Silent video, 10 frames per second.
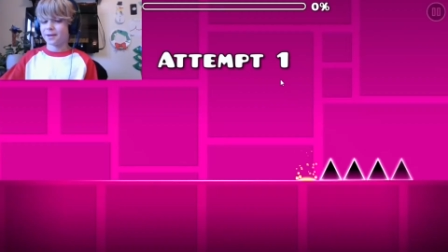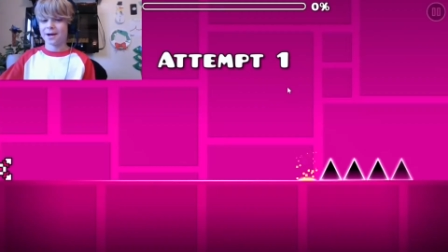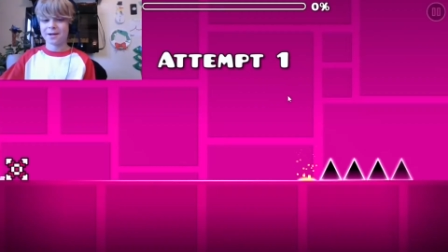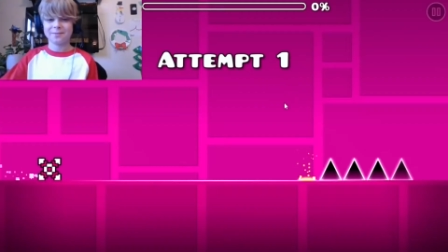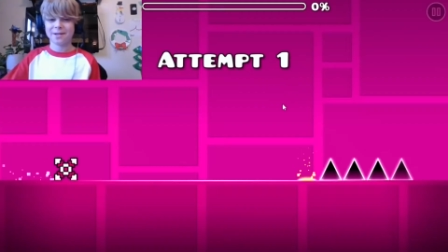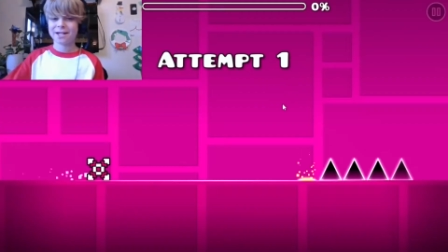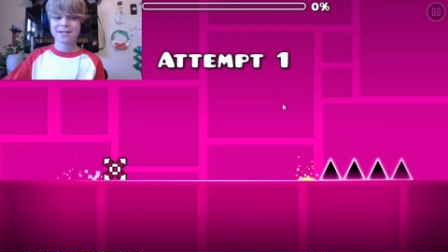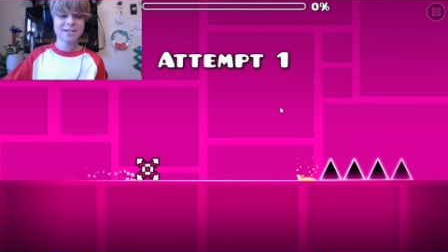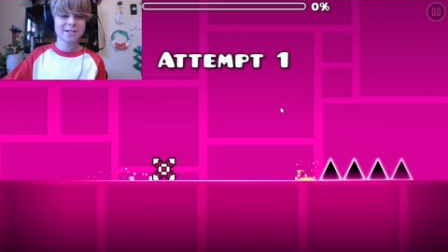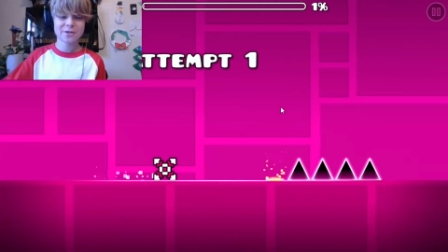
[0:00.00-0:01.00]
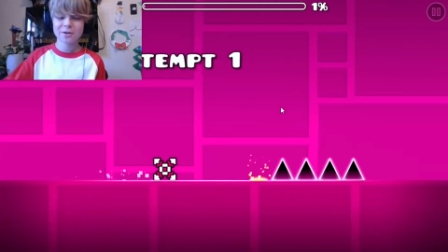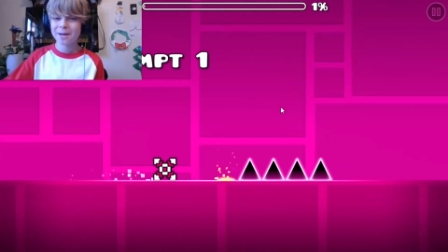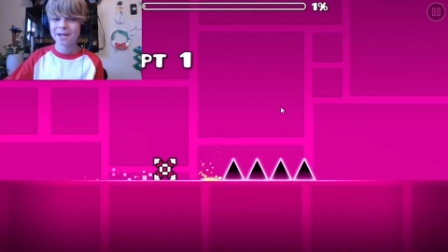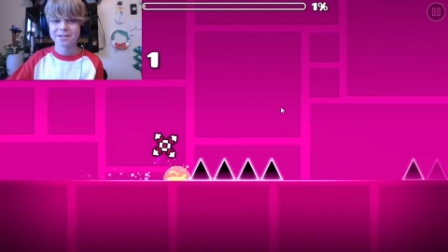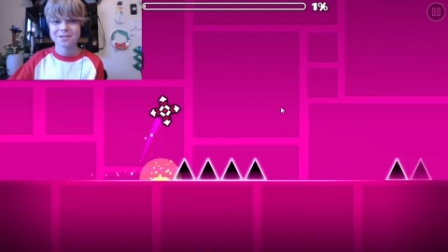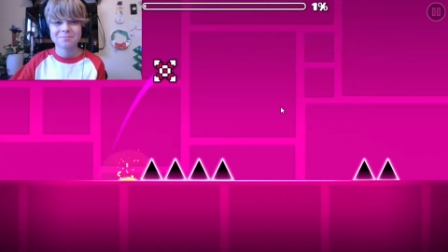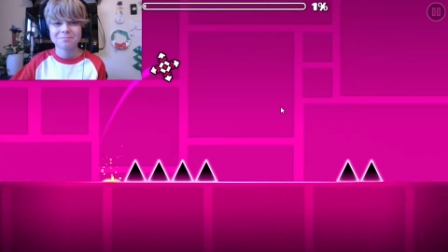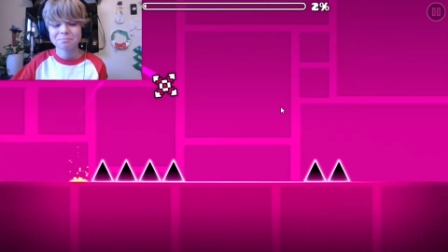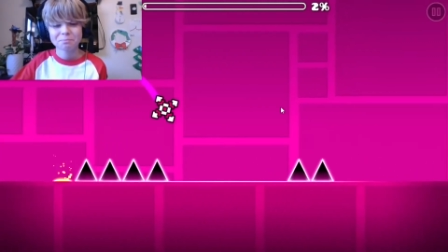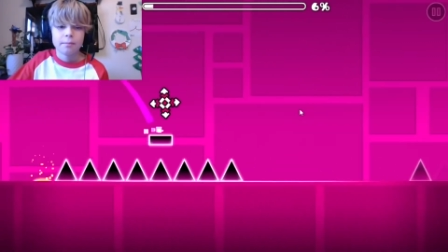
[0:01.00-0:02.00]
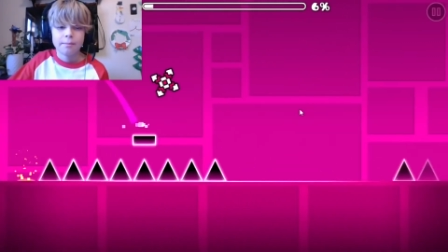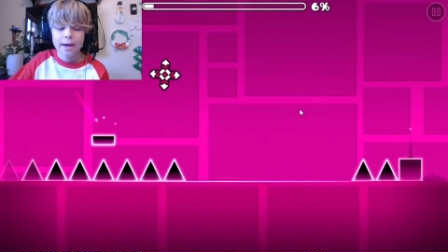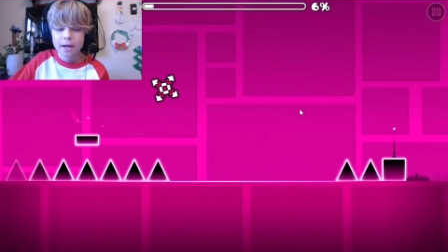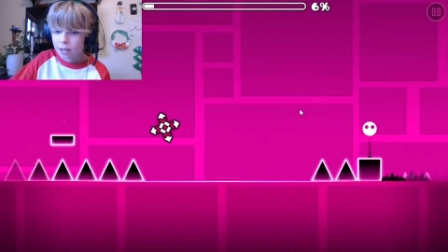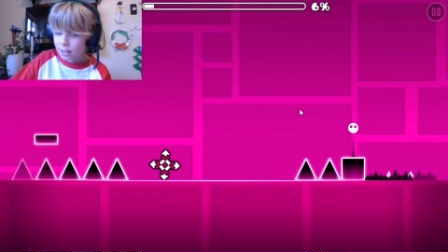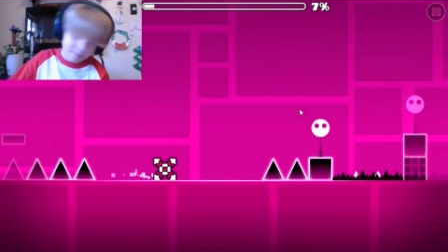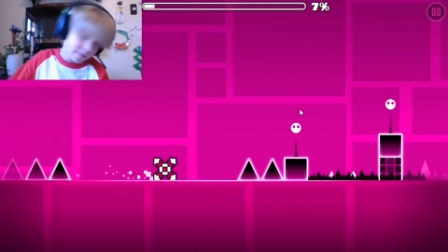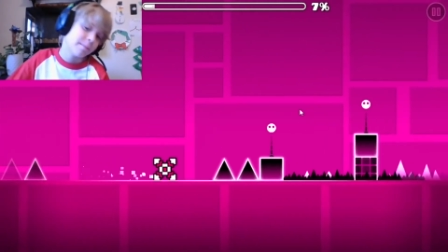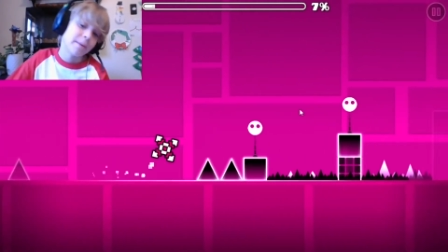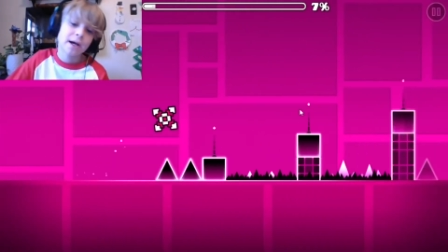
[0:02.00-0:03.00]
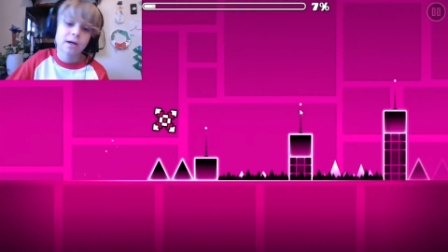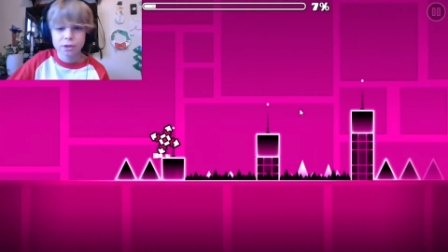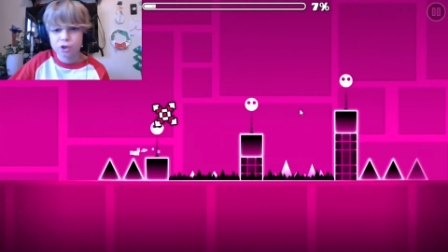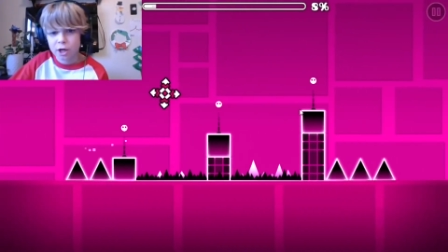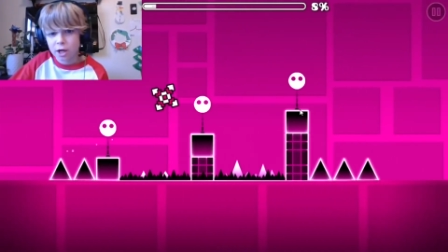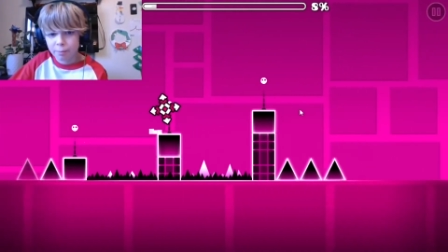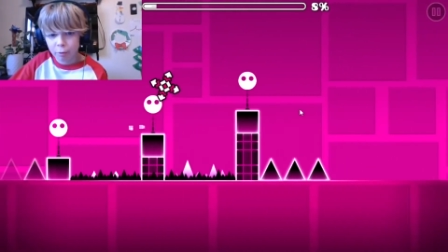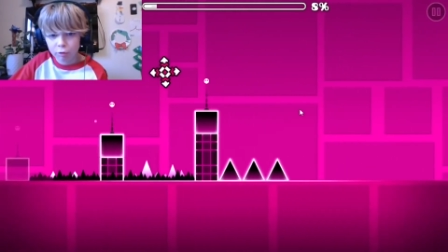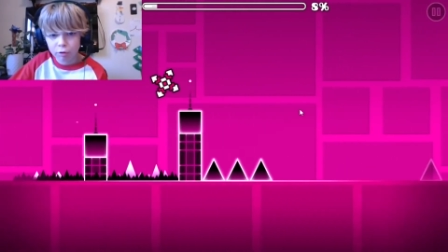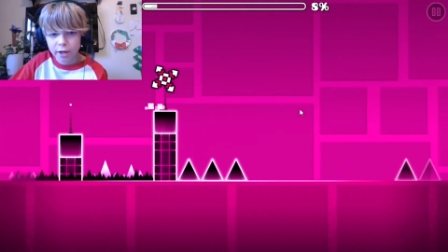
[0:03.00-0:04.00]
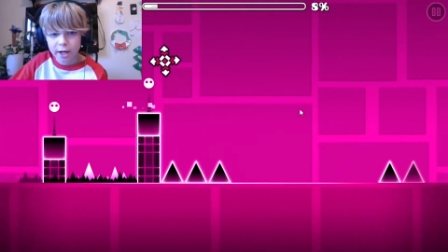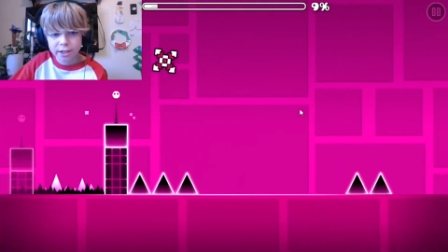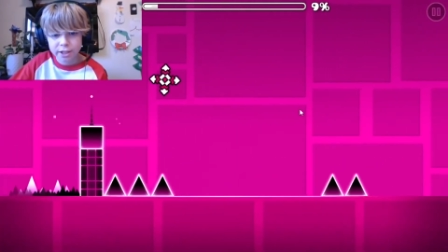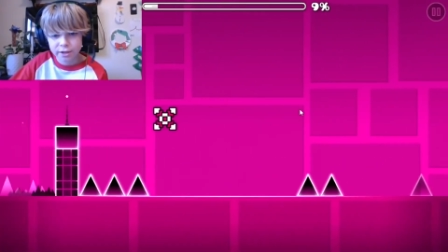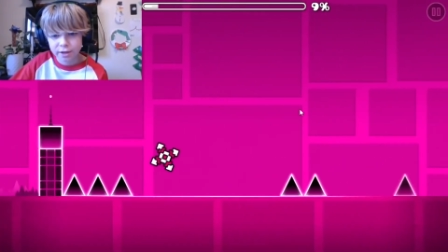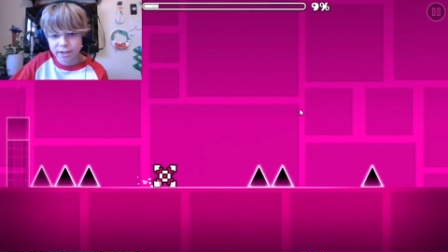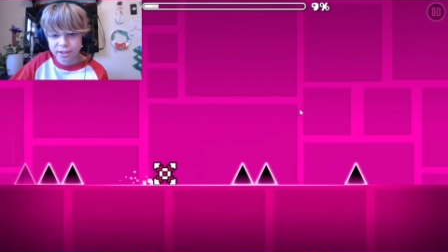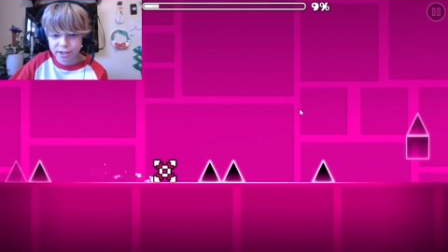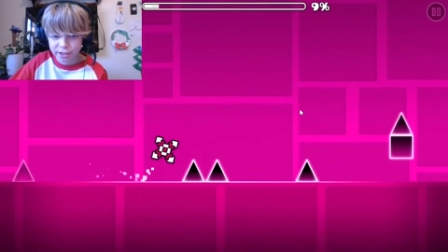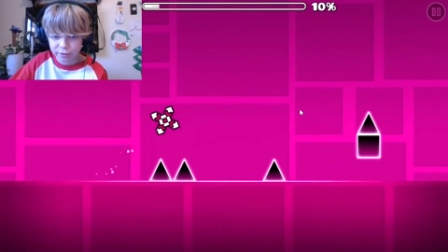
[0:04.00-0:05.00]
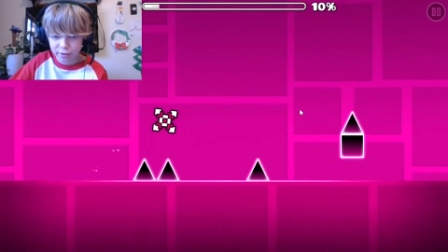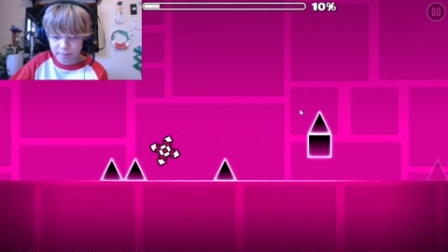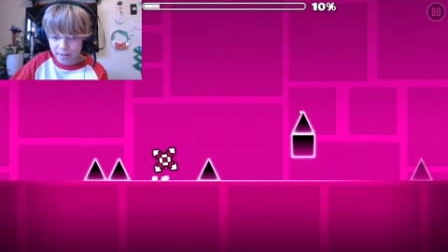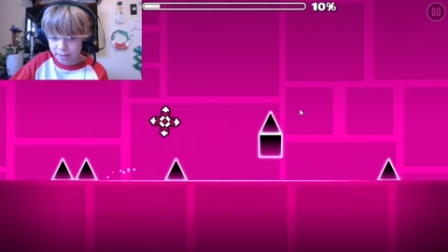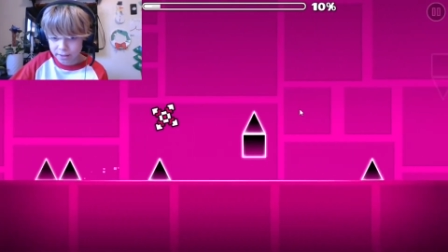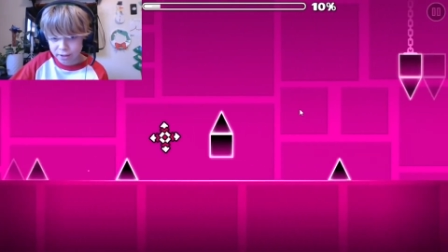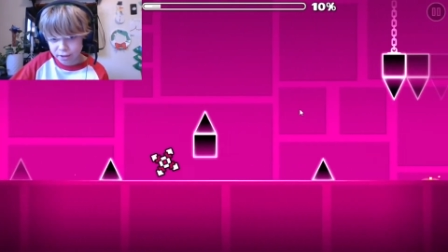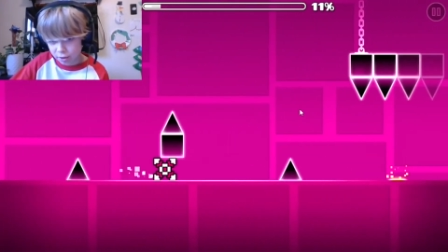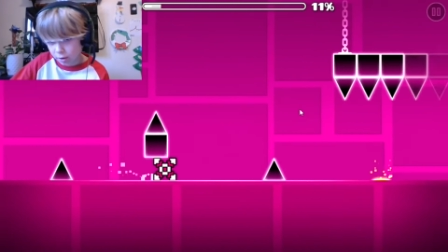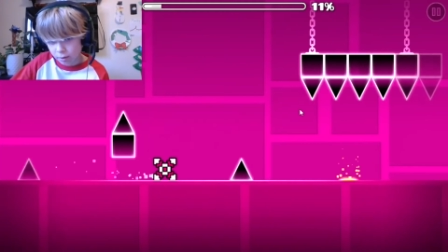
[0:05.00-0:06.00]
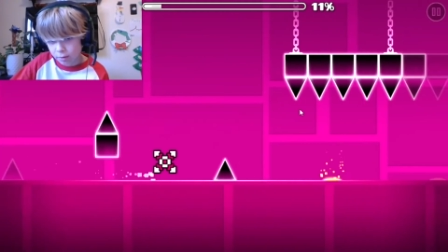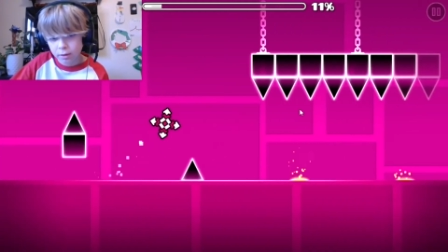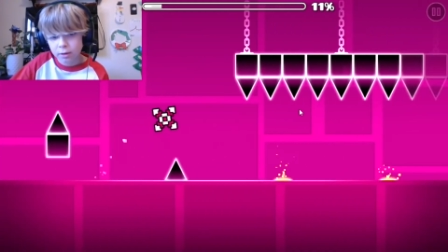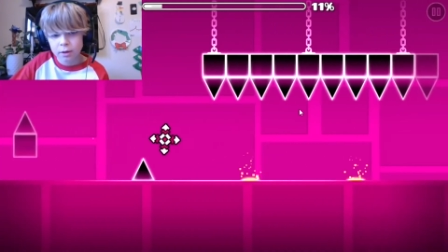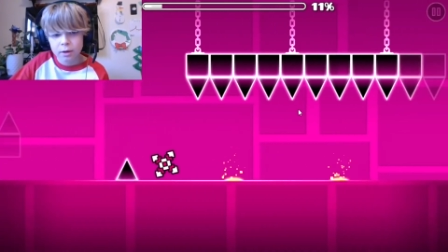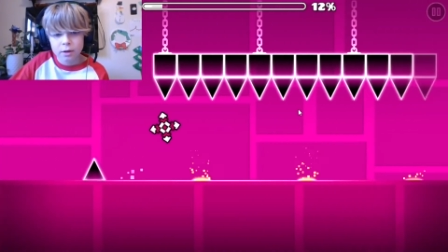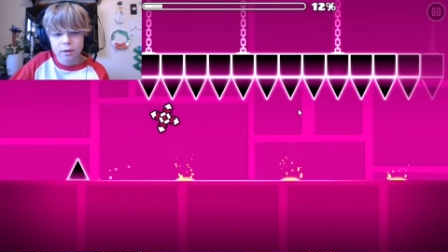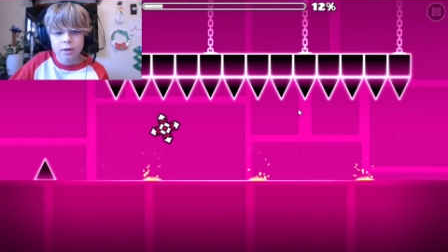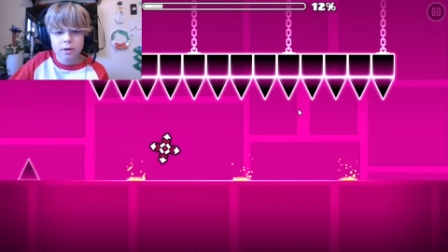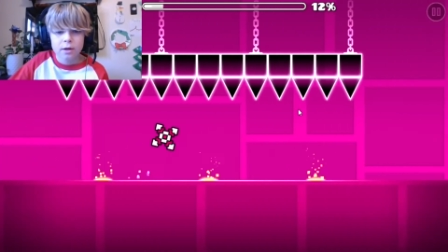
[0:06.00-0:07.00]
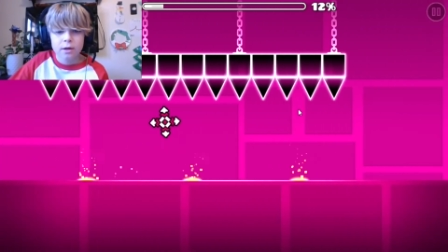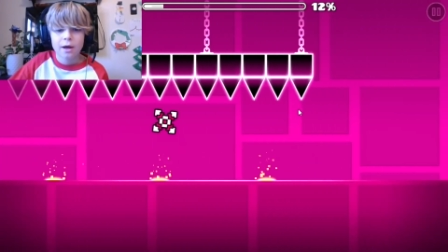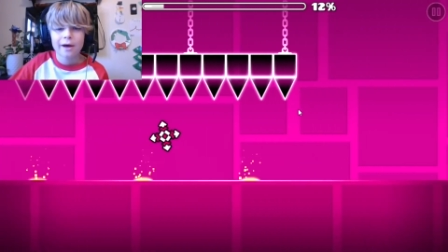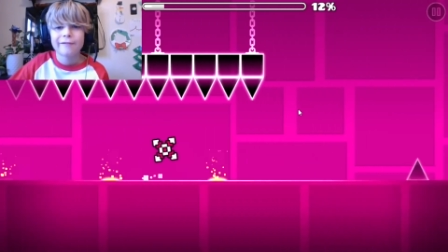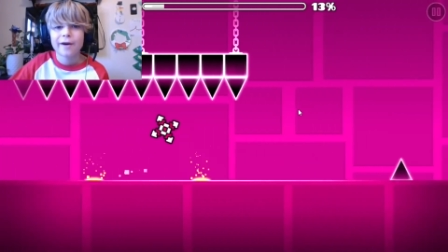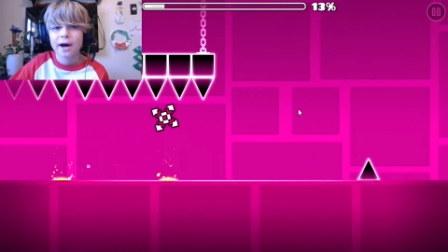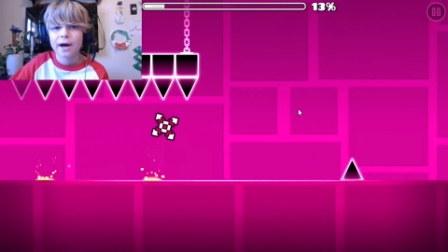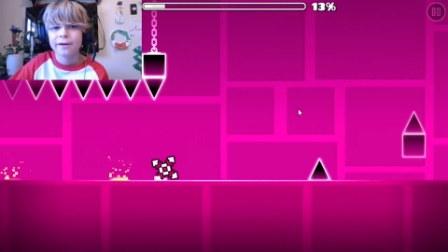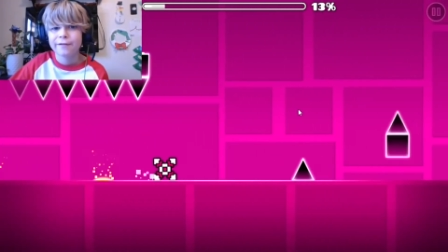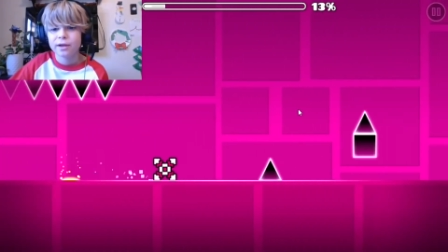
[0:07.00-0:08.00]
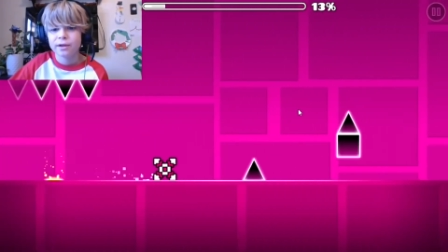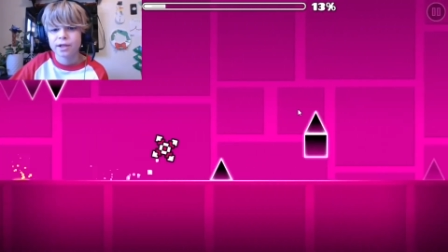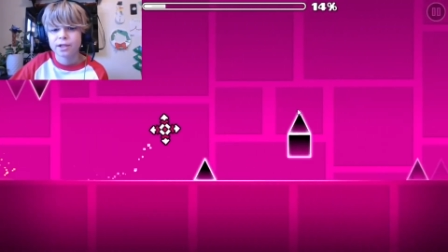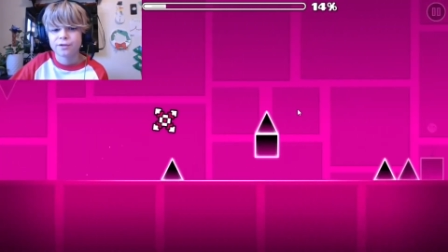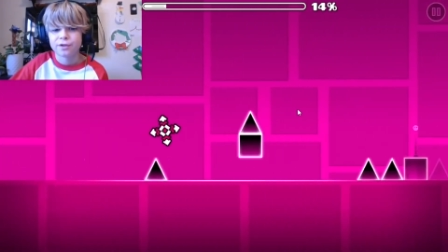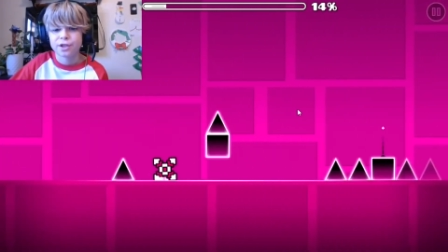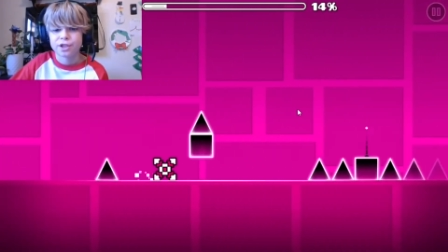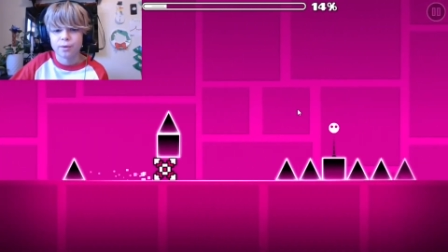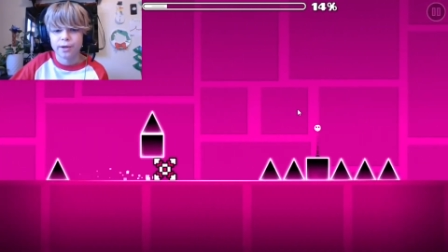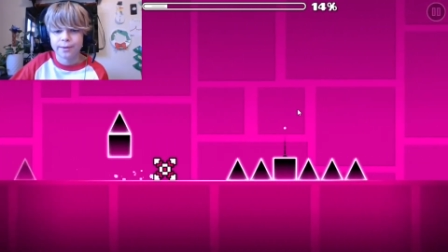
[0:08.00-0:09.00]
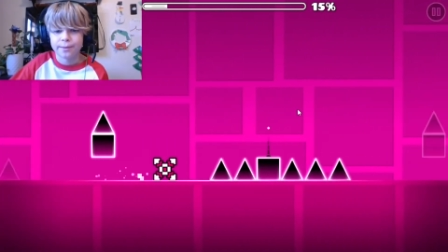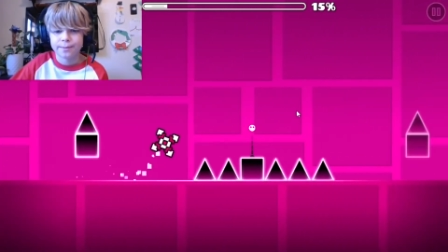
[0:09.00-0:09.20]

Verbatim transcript: I died on Stereo Madness. Back, I beat Back on Track, Polargeist, then Stereo Madness, so I have high feelings for this one.